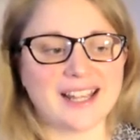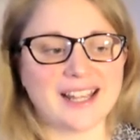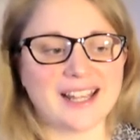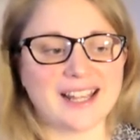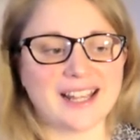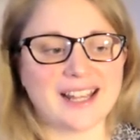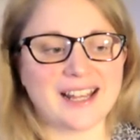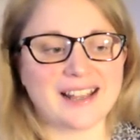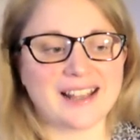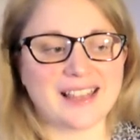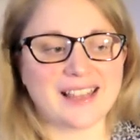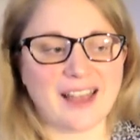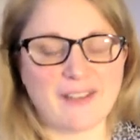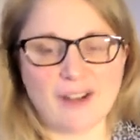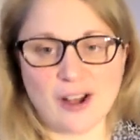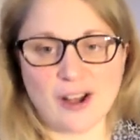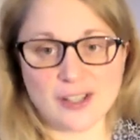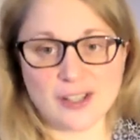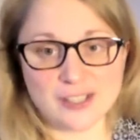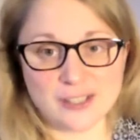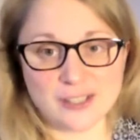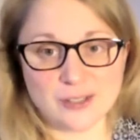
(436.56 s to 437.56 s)
there are
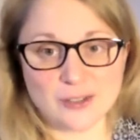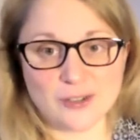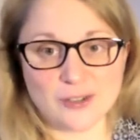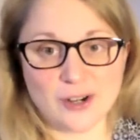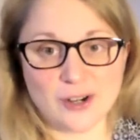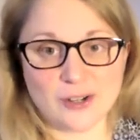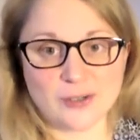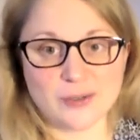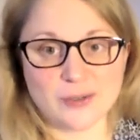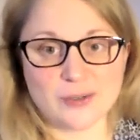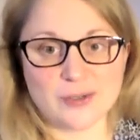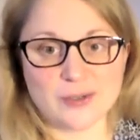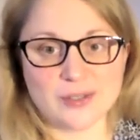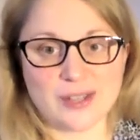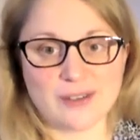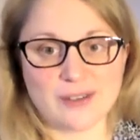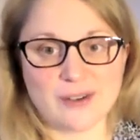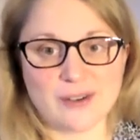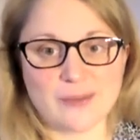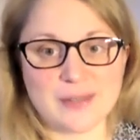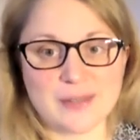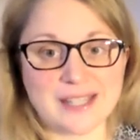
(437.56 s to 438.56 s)
still struggles. There
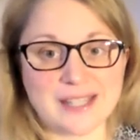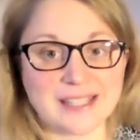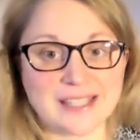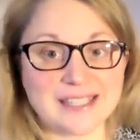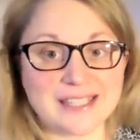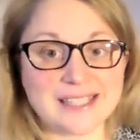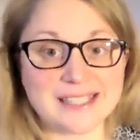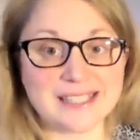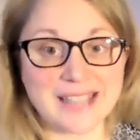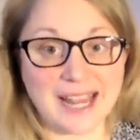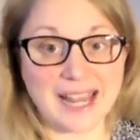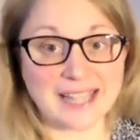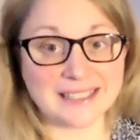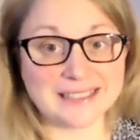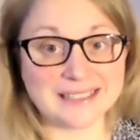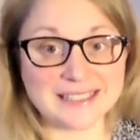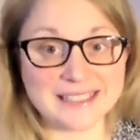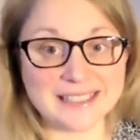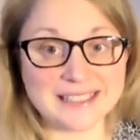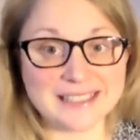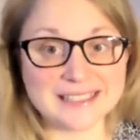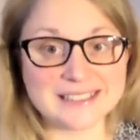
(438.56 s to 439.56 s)
are
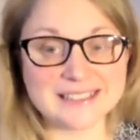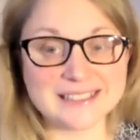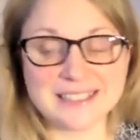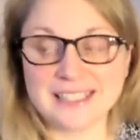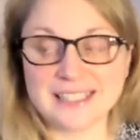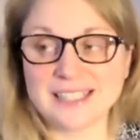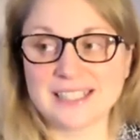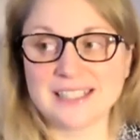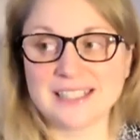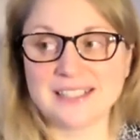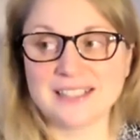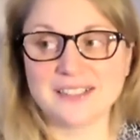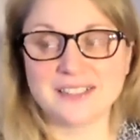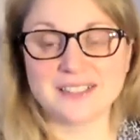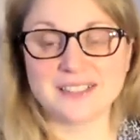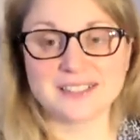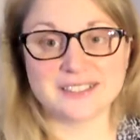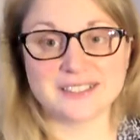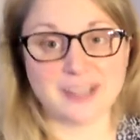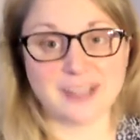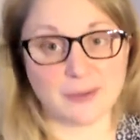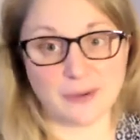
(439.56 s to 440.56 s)
misunderstandings,
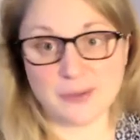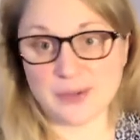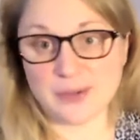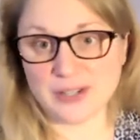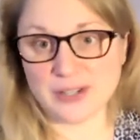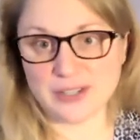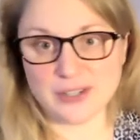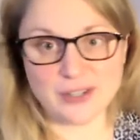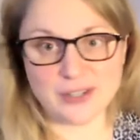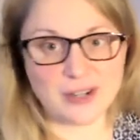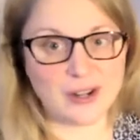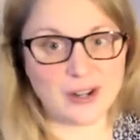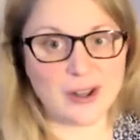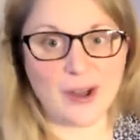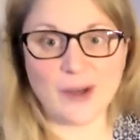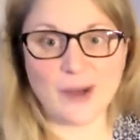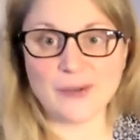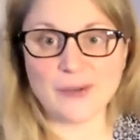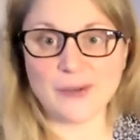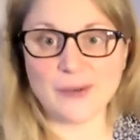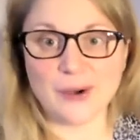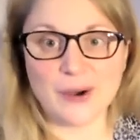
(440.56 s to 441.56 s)
some of which you can
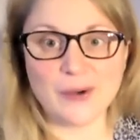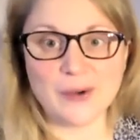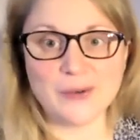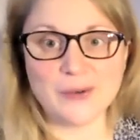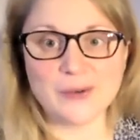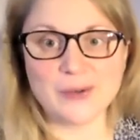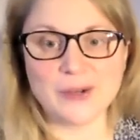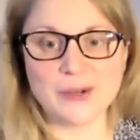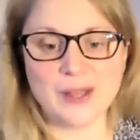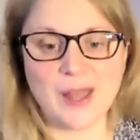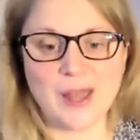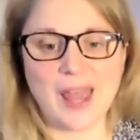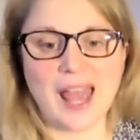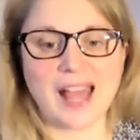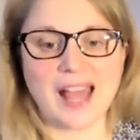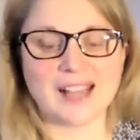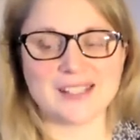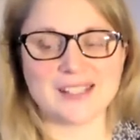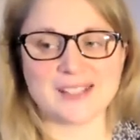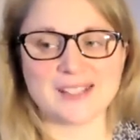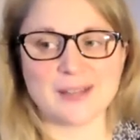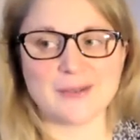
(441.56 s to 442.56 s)
laugh off, and
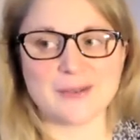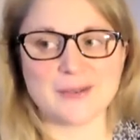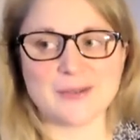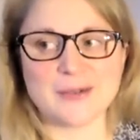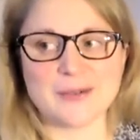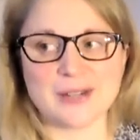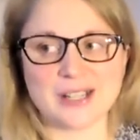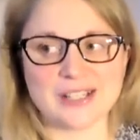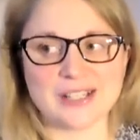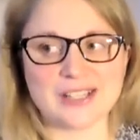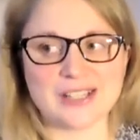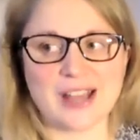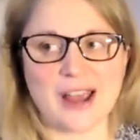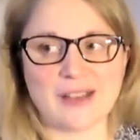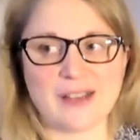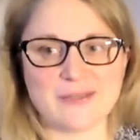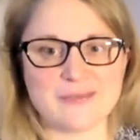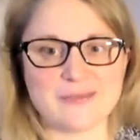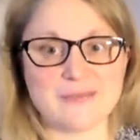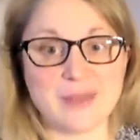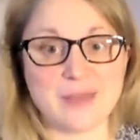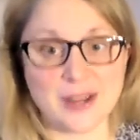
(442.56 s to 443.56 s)
some of which have
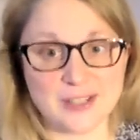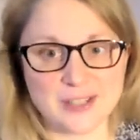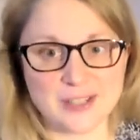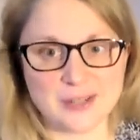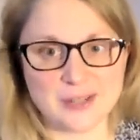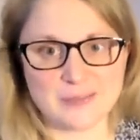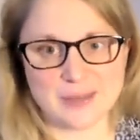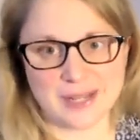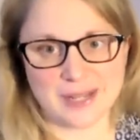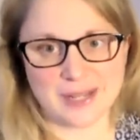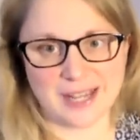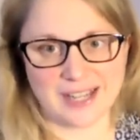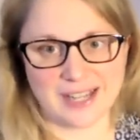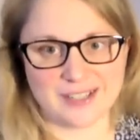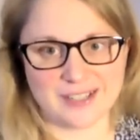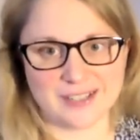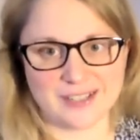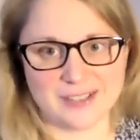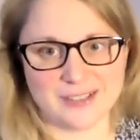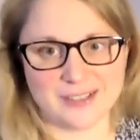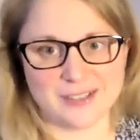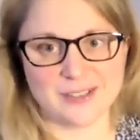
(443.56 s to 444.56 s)
major
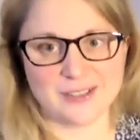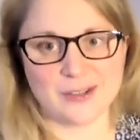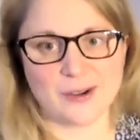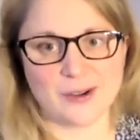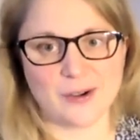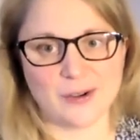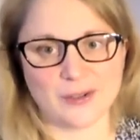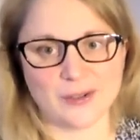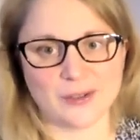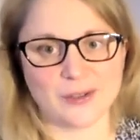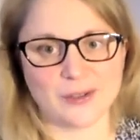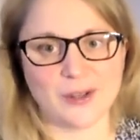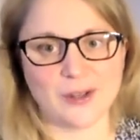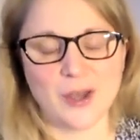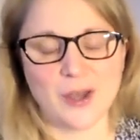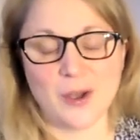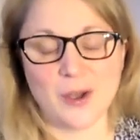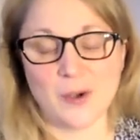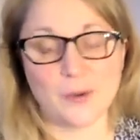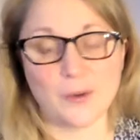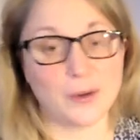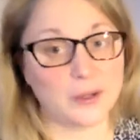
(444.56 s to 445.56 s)
implications on
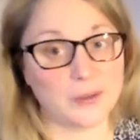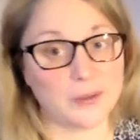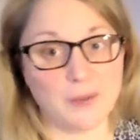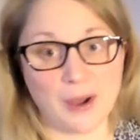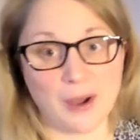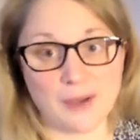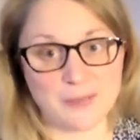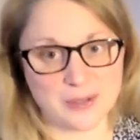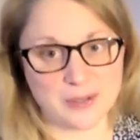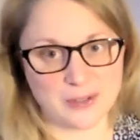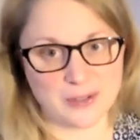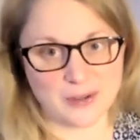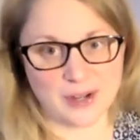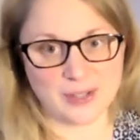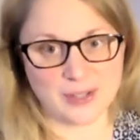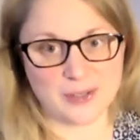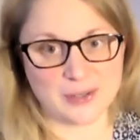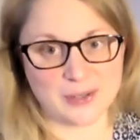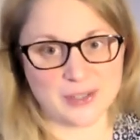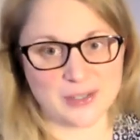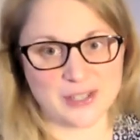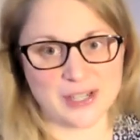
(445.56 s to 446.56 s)
what you might have been trying
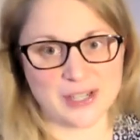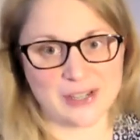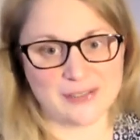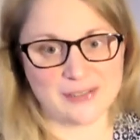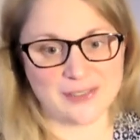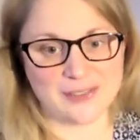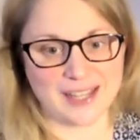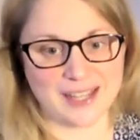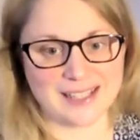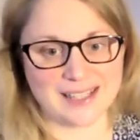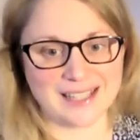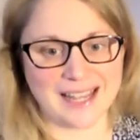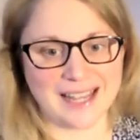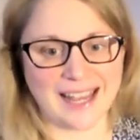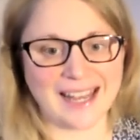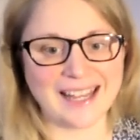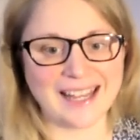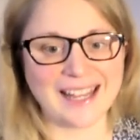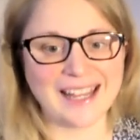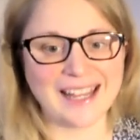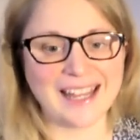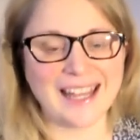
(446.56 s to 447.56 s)
to achieve that
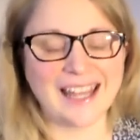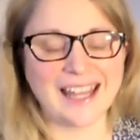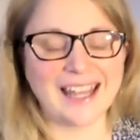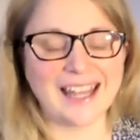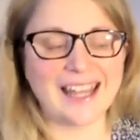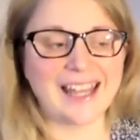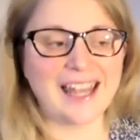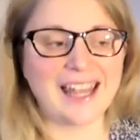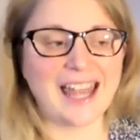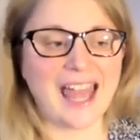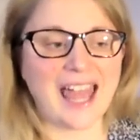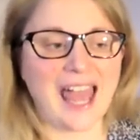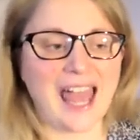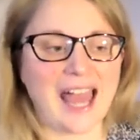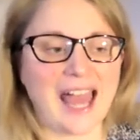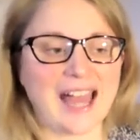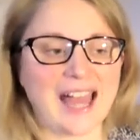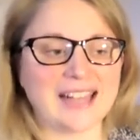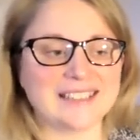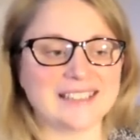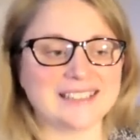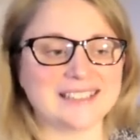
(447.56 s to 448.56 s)
day.
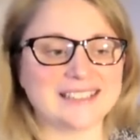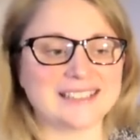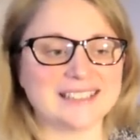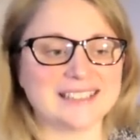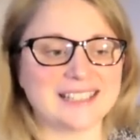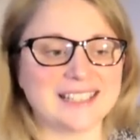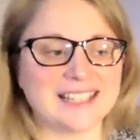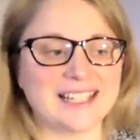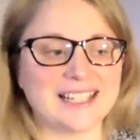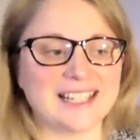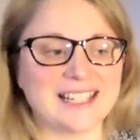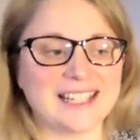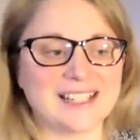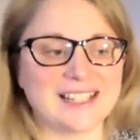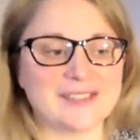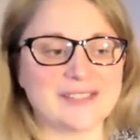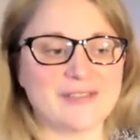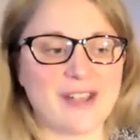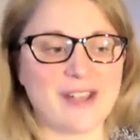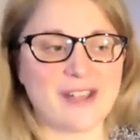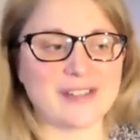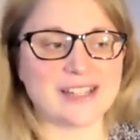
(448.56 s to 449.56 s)
And it's
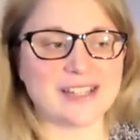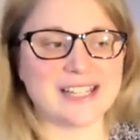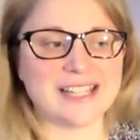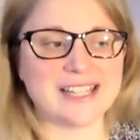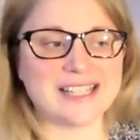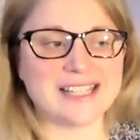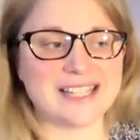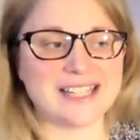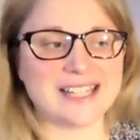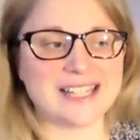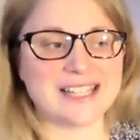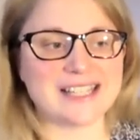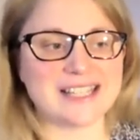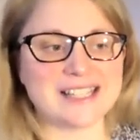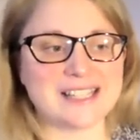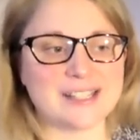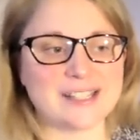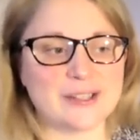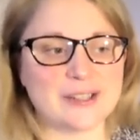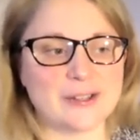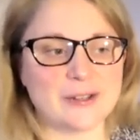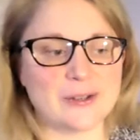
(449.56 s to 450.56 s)
very easy
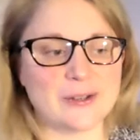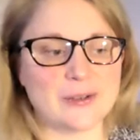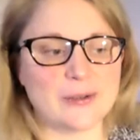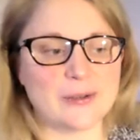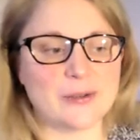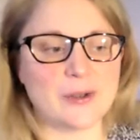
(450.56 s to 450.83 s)
to